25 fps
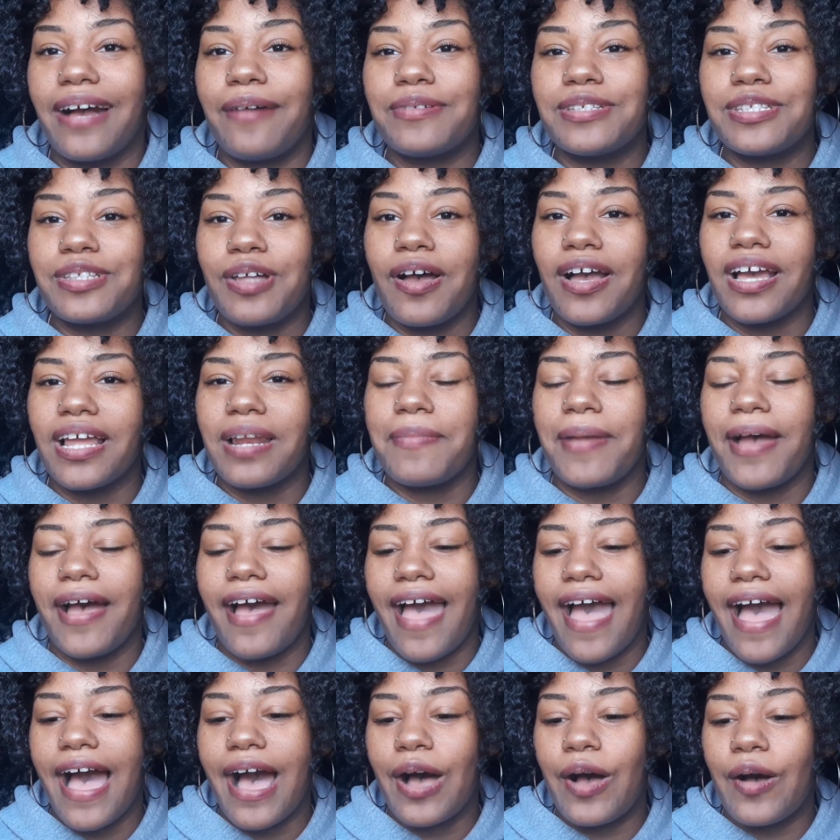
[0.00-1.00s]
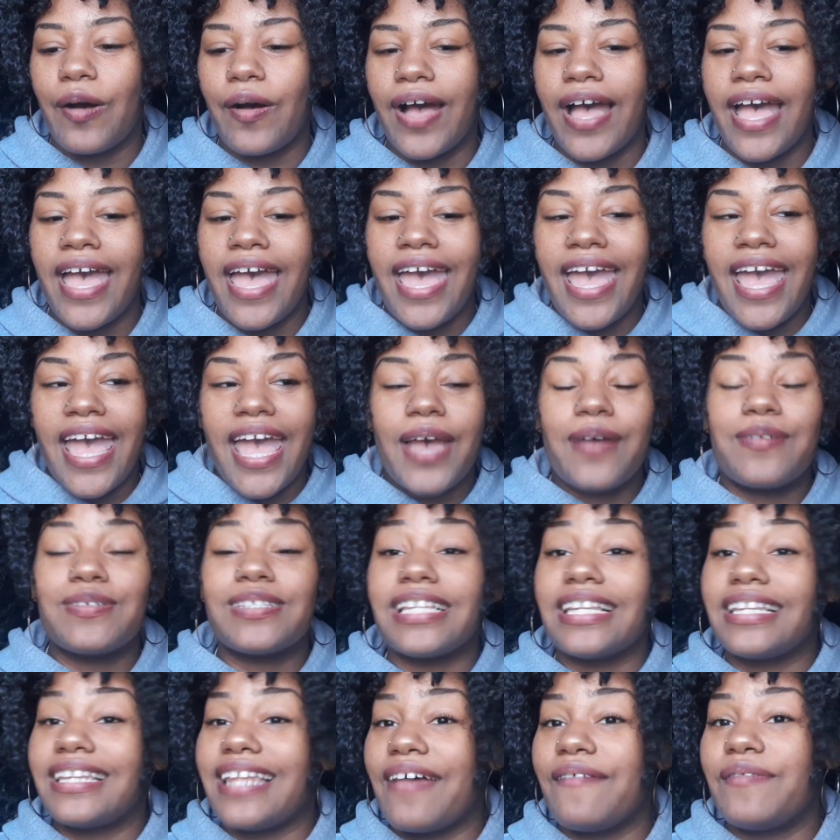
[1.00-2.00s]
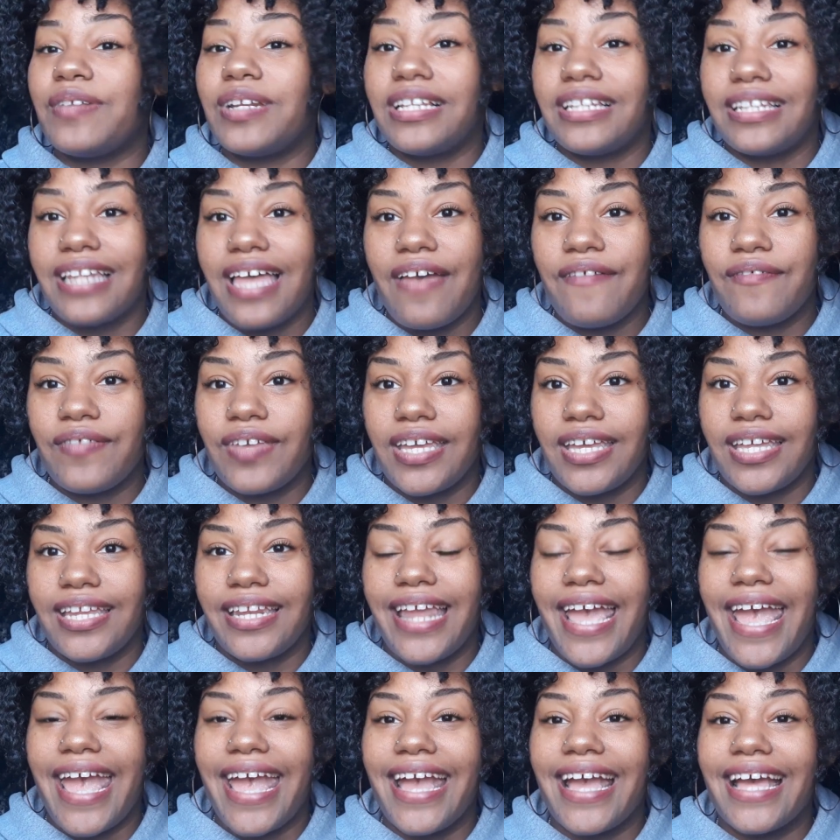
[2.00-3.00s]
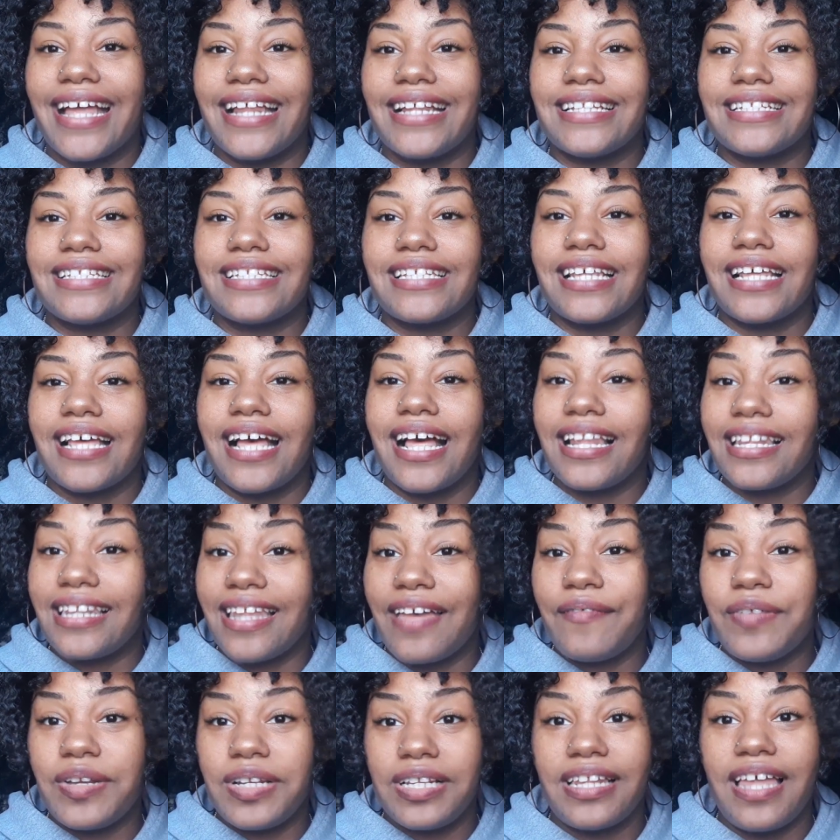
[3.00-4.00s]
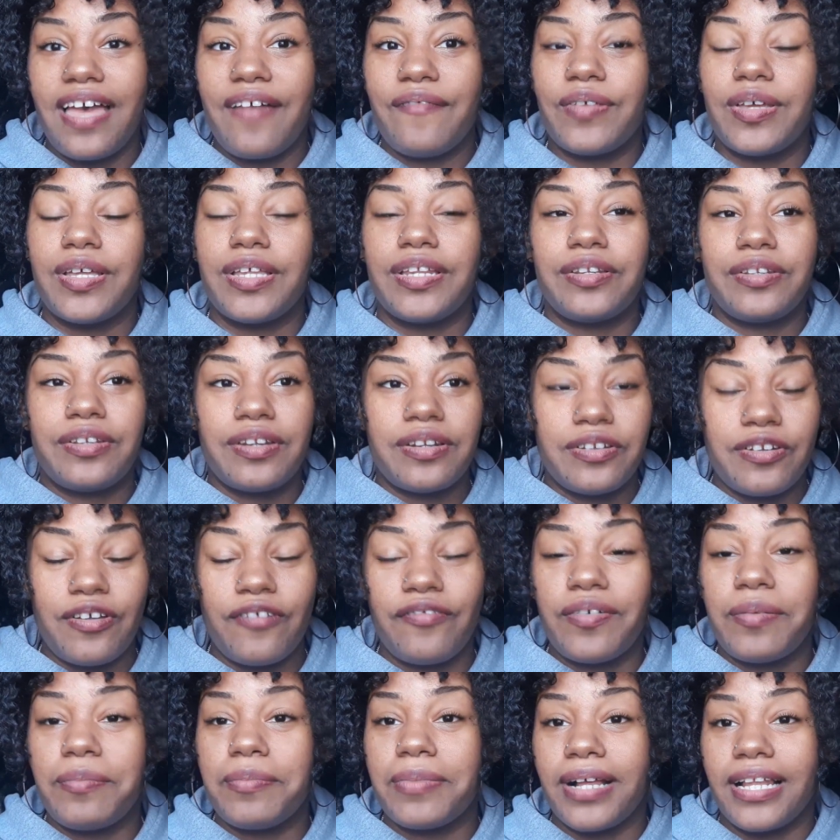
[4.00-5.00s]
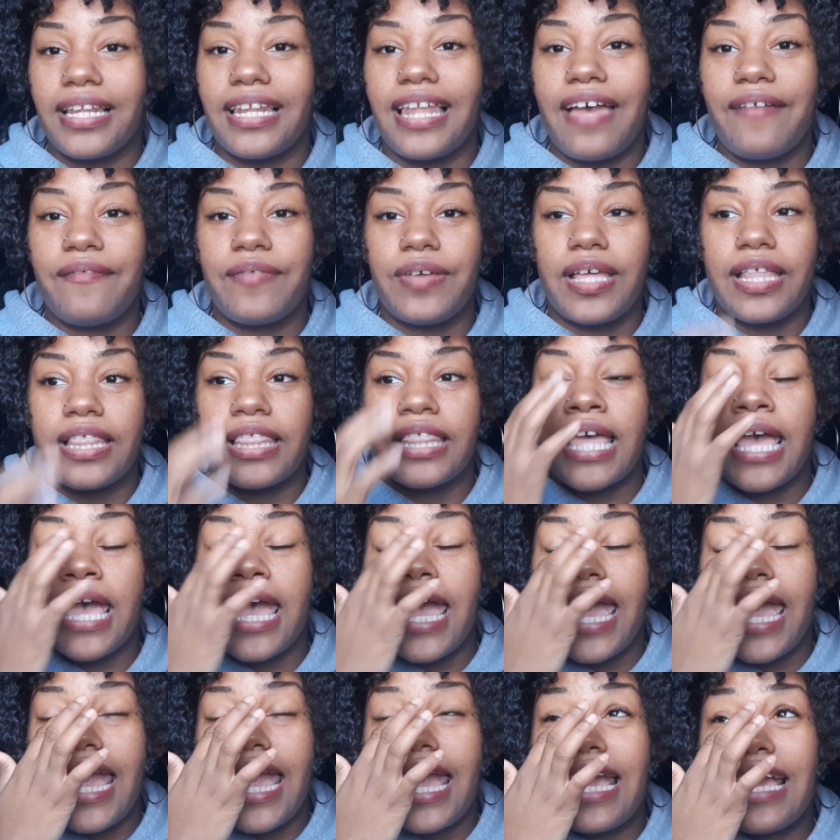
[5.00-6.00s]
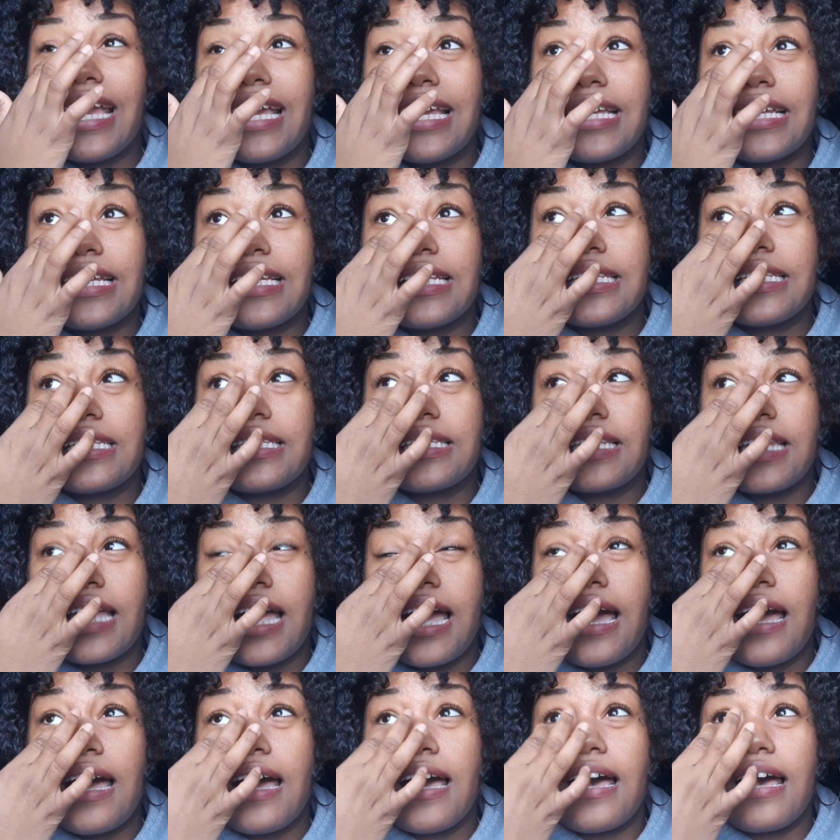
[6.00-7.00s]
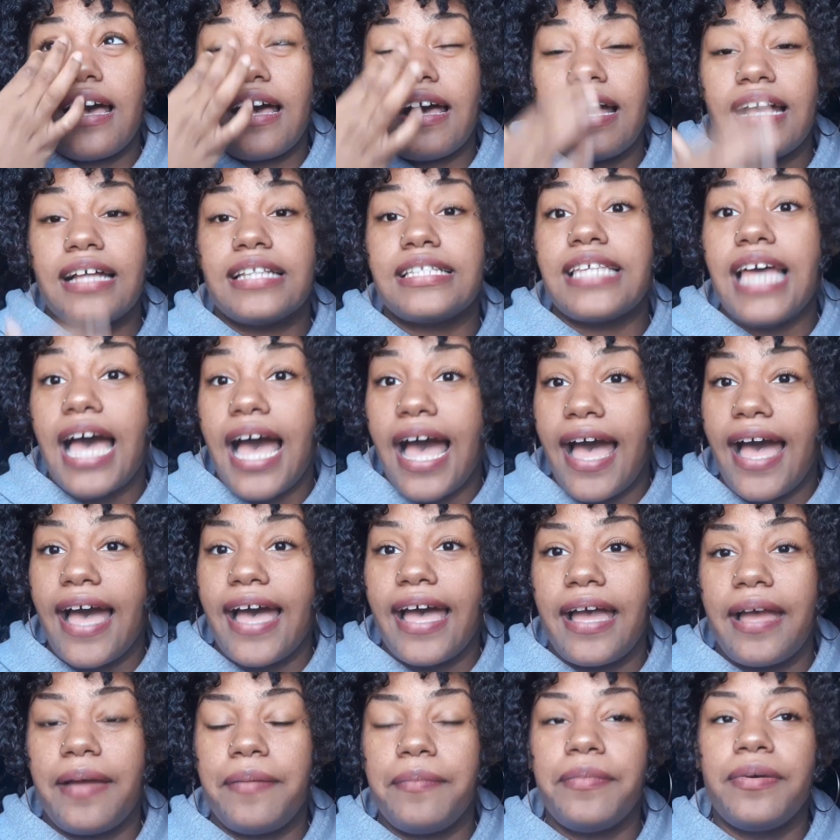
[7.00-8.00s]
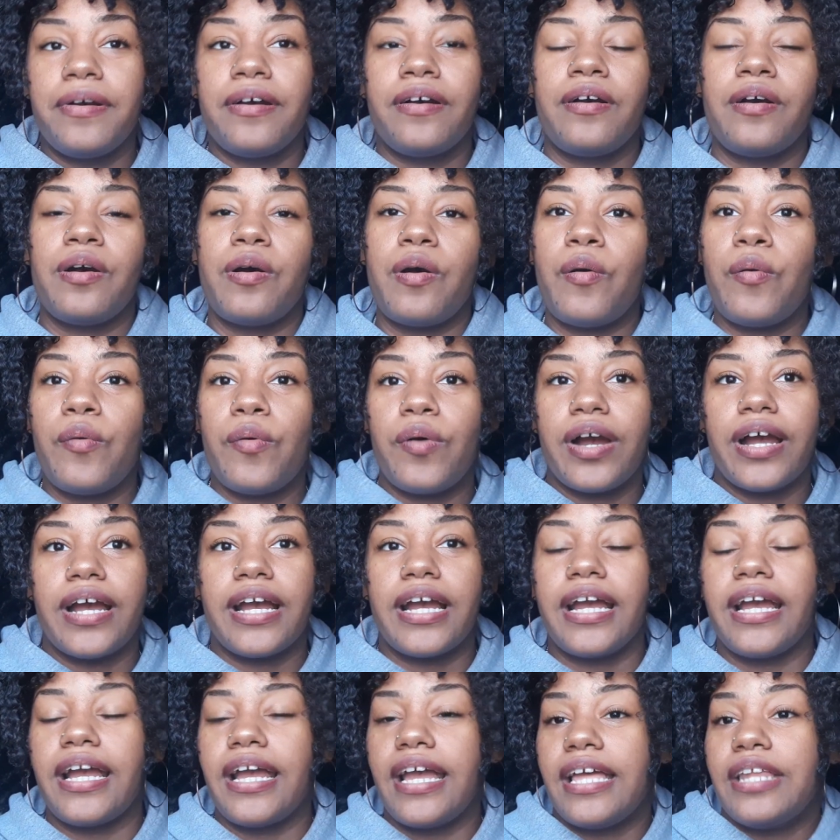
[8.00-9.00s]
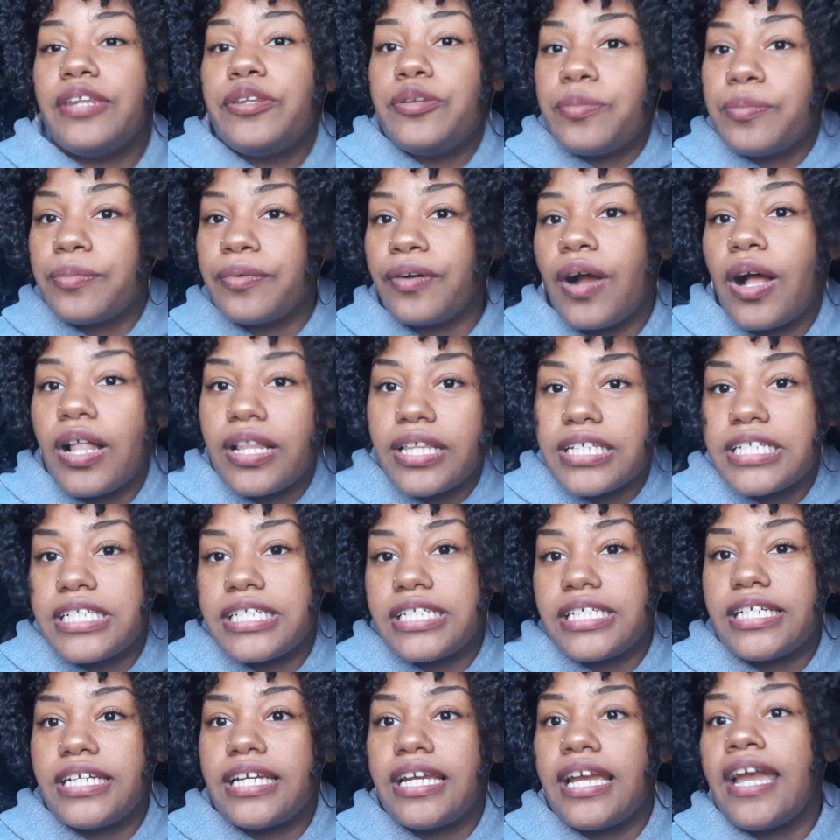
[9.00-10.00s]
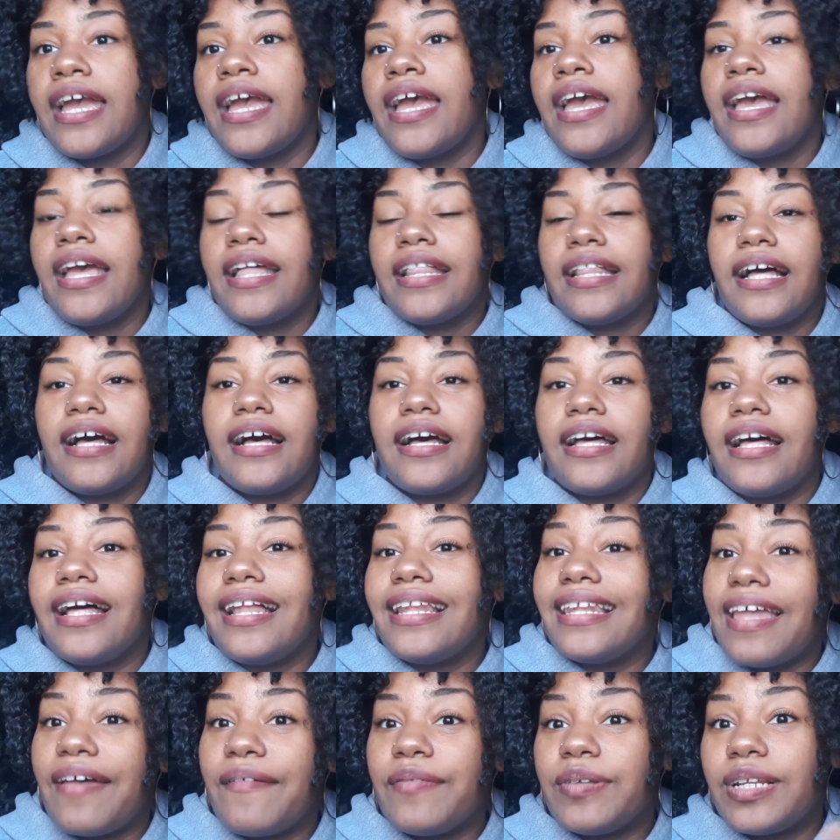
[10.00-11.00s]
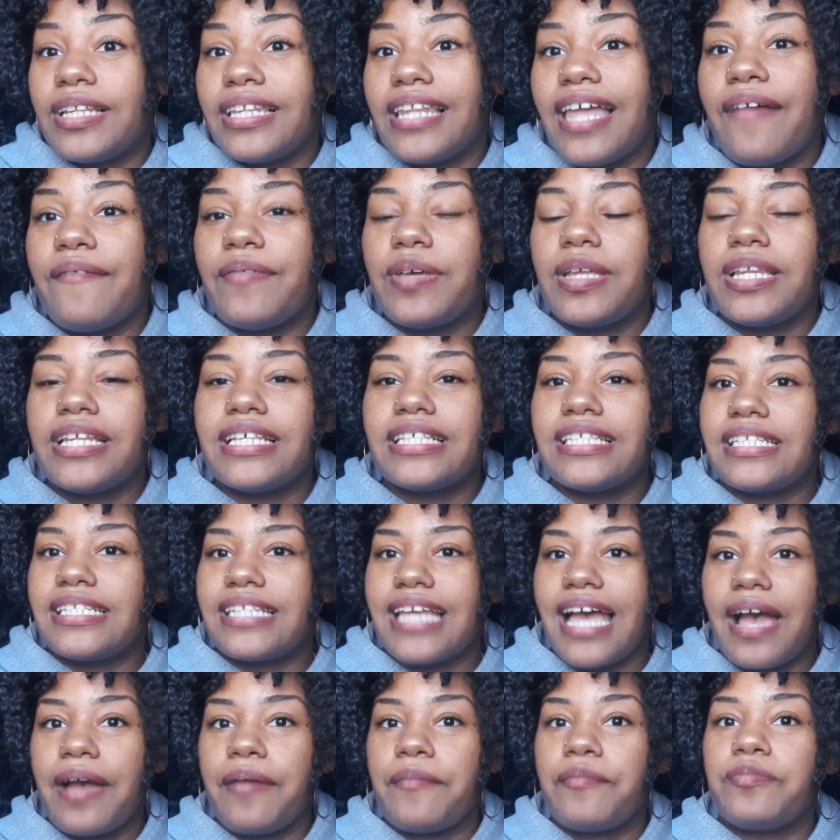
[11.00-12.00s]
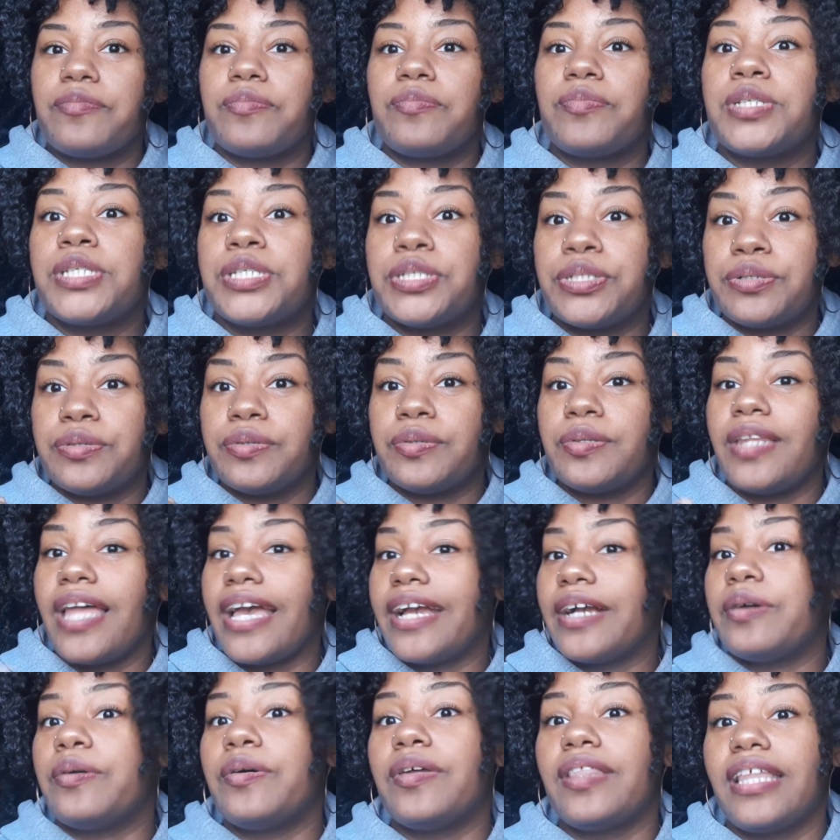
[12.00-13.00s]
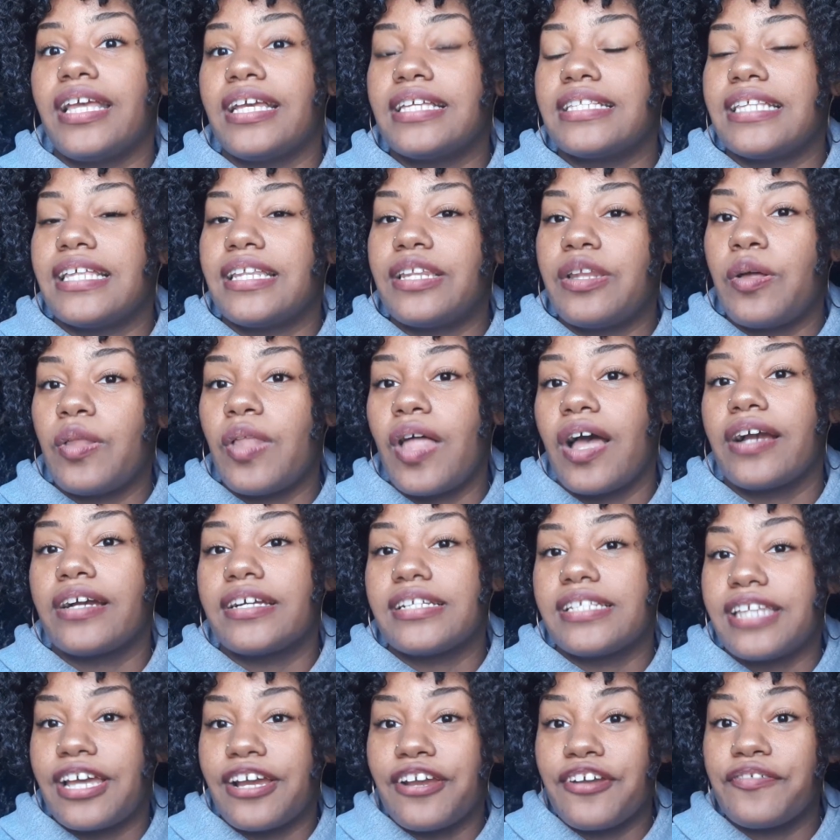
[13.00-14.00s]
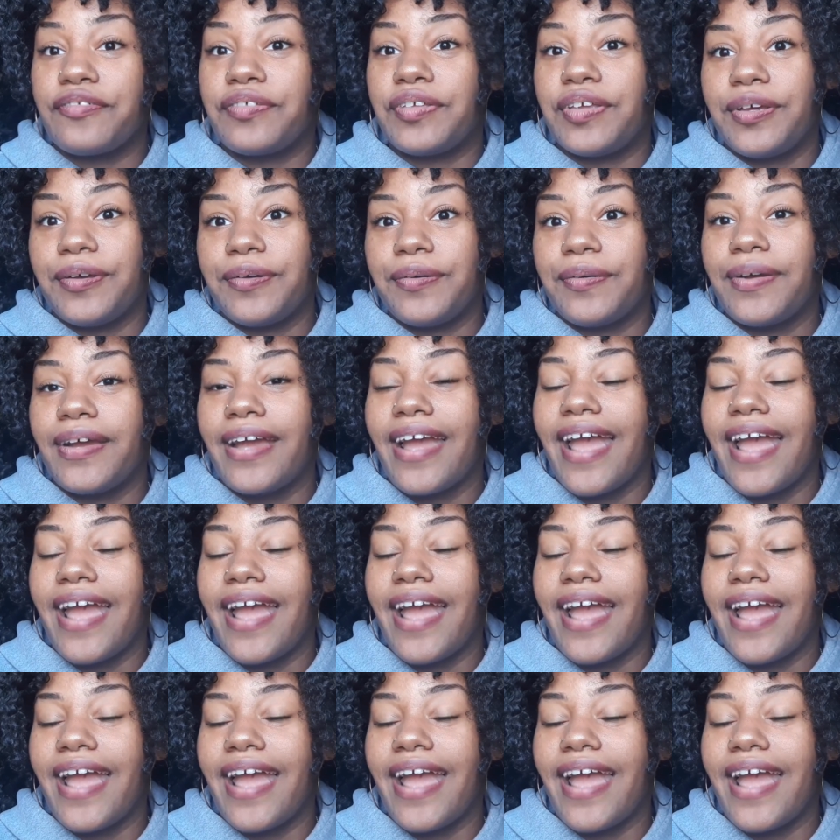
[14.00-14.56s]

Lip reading: I was talking about how it was 11/11, and 11/11, November 11th, is a time, or in numerology, 11/11 is a time to let go of things that no longer serve you.